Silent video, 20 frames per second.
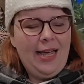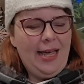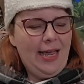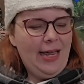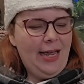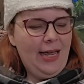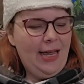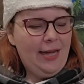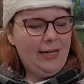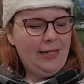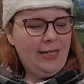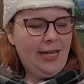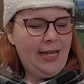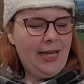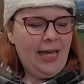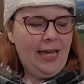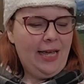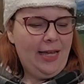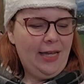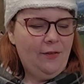And
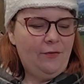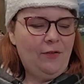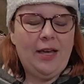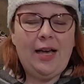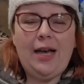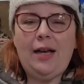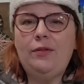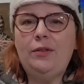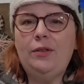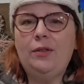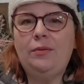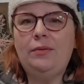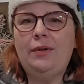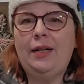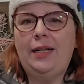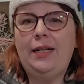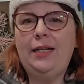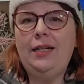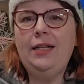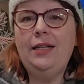hey, if you haven't
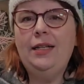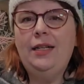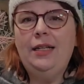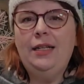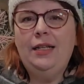already,